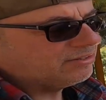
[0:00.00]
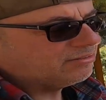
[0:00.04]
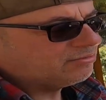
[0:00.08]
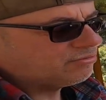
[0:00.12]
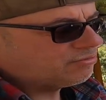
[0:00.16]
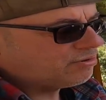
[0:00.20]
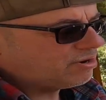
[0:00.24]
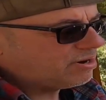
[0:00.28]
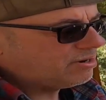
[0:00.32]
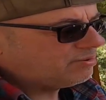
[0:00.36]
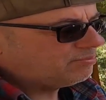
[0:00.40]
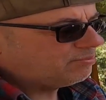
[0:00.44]

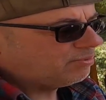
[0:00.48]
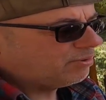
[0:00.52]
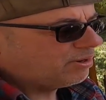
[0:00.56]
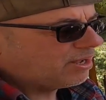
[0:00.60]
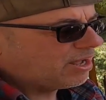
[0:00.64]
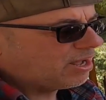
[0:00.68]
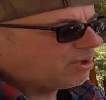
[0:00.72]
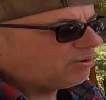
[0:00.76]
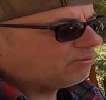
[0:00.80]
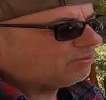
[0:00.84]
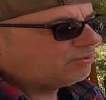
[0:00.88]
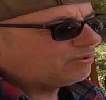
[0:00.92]

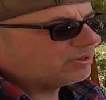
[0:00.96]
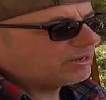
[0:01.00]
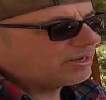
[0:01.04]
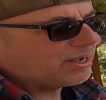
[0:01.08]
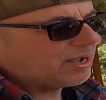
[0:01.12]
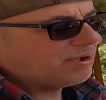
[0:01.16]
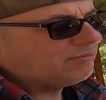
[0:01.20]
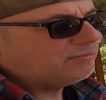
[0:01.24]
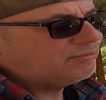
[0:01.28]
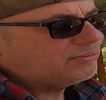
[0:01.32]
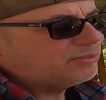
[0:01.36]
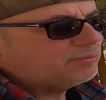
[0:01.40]
incredible how
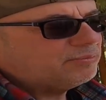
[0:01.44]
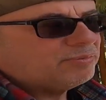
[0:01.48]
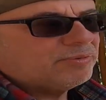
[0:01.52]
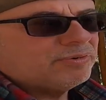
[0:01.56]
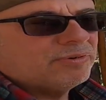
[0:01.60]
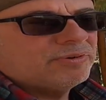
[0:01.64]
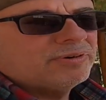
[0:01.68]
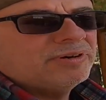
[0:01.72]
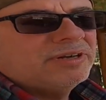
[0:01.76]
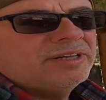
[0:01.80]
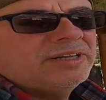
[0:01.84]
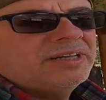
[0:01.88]

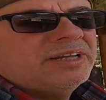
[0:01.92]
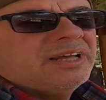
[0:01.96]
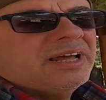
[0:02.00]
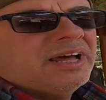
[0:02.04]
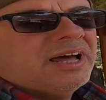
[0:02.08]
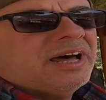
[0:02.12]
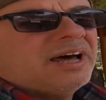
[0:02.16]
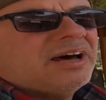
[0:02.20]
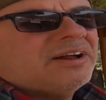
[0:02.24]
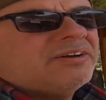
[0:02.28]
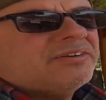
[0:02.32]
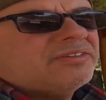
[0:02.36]
comfortable
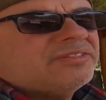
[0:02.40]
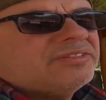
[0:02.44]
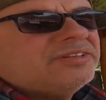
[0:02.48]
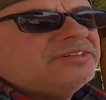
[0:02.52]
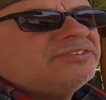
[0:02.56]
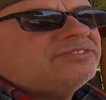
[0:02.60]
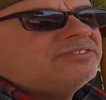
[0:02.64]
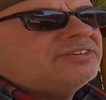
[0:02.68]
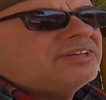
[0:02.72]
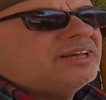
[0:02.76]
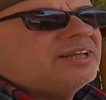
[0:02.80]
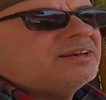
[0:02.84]
are
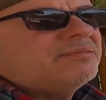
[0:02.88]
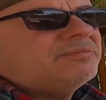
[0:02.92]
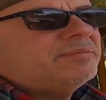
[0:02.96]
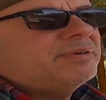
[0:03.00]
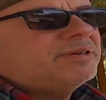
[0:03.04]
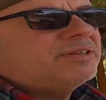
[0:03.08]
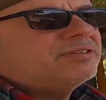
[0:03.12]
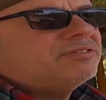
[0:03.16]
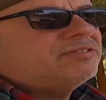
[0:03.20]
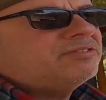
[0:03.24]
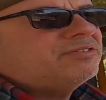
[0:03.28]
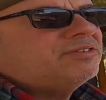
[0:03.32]
these
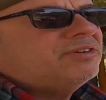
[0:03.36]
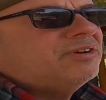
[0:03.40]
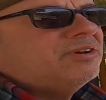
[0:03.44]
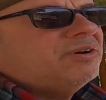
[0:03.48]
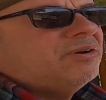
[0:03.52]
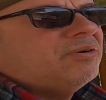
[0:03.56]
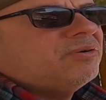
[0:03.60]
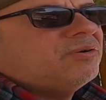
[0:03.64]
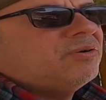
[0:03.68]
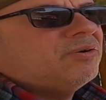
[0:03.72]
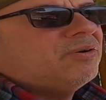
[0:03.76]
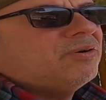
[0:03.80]
helmets
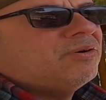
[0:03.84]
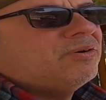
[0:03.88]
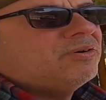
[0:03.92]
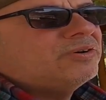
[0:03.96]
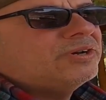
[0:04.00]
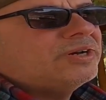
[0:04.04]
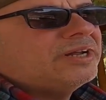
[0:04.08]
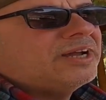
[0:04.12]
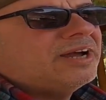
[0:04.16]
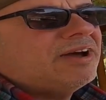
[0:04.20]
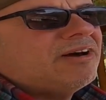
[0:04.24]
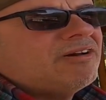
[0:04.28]

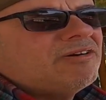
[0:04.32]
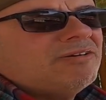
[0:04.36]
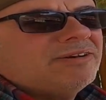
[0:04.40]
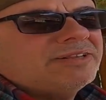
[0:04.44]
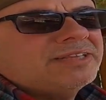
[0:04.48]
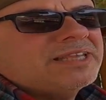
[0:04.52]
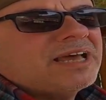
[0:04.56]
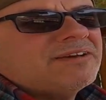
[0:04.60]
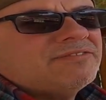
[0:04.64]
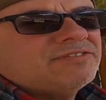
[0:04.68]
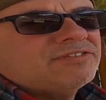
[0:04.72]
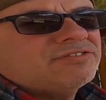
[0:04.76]
on a
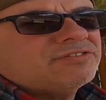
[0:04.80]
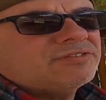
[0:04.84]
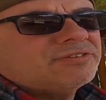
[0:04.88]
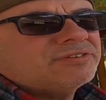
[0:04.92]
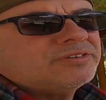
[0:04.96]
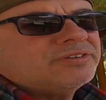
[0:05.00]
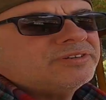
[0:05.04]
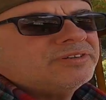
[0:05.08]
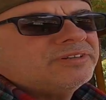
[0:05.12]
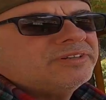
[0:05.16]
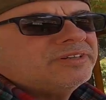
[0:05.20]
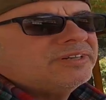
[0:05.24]
Harley
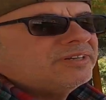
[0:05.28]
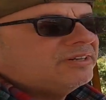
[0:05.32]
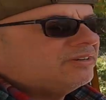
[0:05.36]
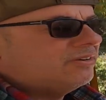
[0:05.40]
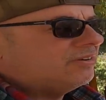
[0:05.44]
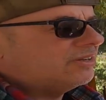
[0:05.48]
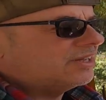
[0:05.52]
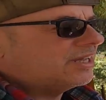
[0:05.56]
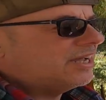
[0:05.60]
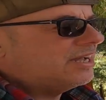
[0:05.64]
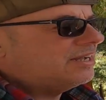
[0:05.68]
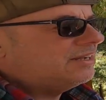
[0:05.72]
Davidson.
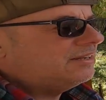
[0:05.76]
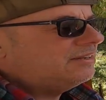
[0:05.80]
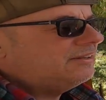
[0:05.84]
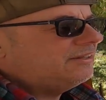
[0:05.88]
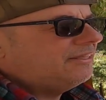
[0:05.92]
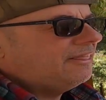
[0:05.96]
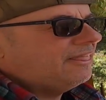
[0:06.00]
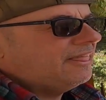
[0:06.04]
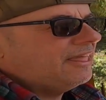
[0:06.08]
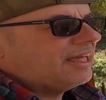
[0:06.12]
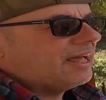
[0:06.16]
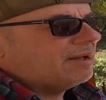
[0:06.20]
Okay,
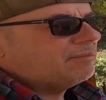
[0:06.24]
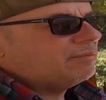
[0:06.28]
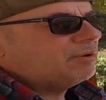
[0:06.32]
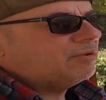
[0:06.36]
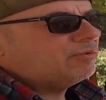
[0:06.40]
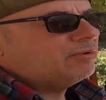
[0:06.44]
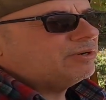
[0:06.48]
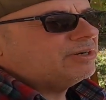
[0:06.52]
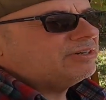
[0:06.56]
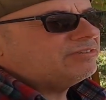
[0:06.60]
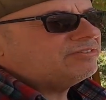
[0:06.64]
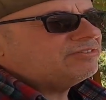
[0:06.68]
I'm
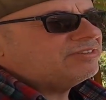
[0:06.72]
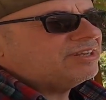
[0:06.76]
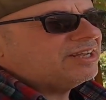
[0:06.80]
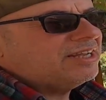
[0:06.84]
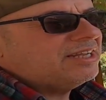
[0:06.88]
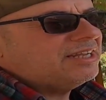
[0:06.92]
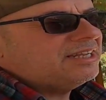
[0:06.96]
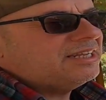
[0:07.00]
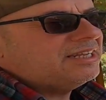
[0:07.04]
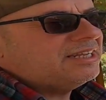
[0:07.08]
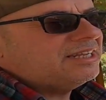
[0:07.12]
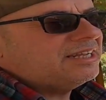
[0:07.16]
not going to
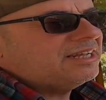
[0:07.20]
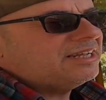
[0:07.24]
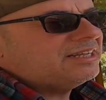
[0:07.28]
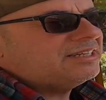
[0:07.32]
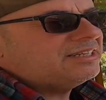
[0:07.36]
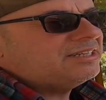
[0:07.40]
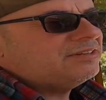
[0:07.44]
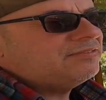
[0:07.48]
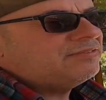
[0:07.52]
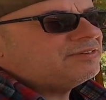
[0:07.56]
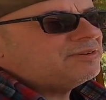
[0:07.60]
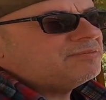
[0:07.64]
say
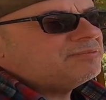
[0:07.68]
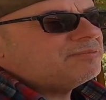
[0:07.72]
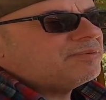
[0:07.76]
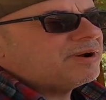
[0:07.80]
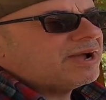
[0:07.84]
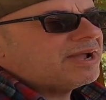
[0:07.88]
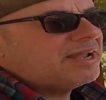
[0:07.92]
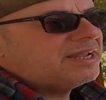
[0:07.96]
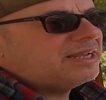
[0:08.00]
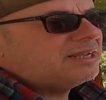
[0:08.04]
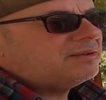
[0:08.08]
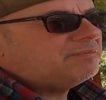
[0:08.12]
a different
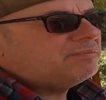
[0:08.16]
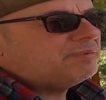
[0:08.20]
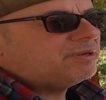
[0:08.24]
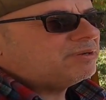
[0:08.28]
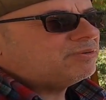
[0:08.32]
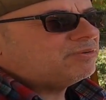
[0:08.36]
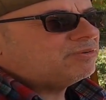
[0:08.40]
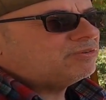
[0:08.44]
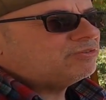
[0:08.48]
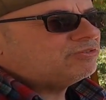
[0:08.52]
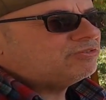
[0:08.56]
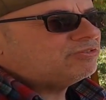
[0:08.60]
bike
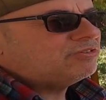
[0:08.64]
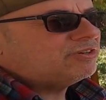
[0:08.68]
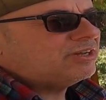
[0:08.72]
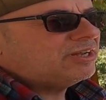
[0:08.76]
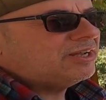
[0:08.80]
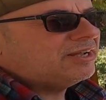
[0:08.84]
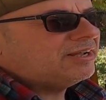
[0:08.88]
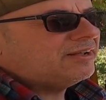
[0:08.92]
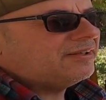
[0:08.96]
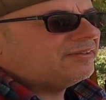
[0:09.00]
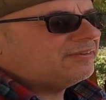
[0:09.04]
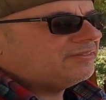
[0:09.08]
because
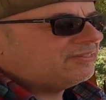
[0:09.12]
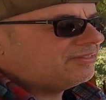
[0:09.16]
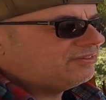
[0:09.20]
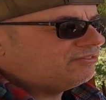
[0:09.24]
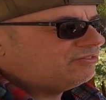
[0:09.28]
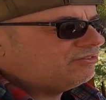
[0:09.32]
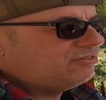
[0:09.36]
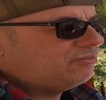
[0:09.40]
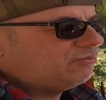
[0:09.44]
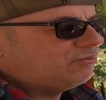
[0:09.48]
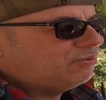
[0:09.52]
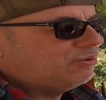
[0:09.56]

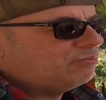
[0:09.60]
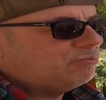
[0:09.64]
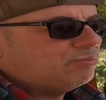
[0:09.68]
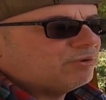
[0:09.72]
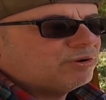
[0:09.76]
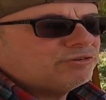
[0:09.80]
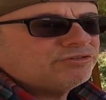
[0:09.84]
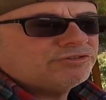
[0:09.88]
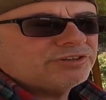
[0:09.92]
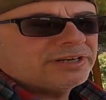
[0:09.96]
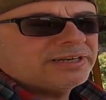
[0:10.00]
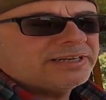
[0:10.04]
this is what
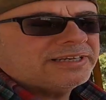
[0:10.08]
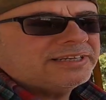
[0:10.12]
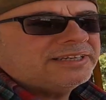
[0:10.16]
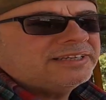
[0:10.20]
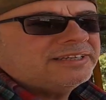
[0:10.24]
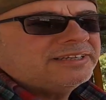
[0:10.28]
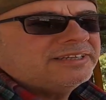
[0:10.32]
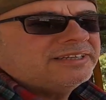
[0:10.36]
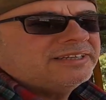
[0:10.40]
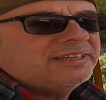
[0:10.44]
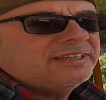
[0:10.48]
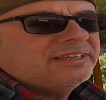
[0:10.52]

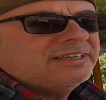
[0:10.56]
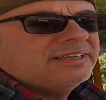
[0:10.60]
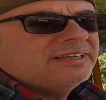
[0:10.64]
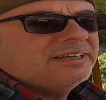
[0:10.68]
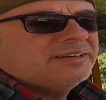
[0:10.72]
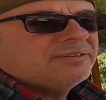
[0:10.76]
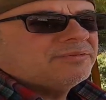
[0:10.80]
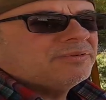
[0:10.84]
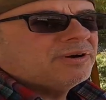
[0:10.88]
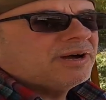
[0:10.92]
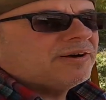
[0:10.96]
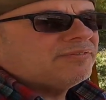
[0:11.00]
mostly
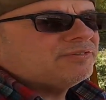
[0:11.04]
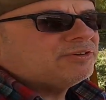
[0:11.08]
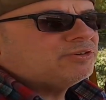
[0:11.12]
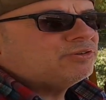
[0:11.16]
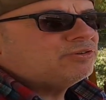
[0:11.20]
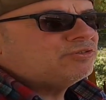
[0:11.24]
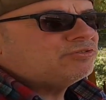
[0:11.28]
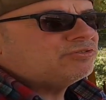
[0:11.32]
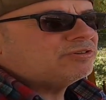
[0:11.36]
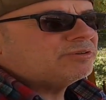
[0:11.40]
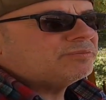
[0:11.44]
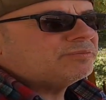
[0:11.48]
we have
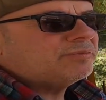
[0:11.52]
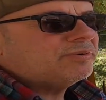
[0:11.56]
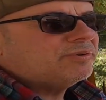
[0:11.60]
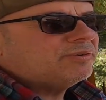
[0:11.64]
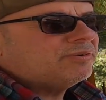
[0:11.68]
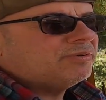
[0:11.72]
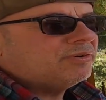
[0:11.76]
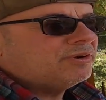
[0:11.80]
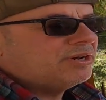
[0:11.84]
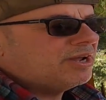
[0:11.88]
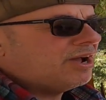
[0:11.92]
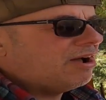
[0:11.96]
used them
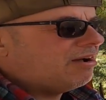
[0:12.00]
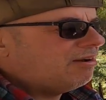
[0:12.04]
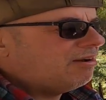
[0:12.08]
on a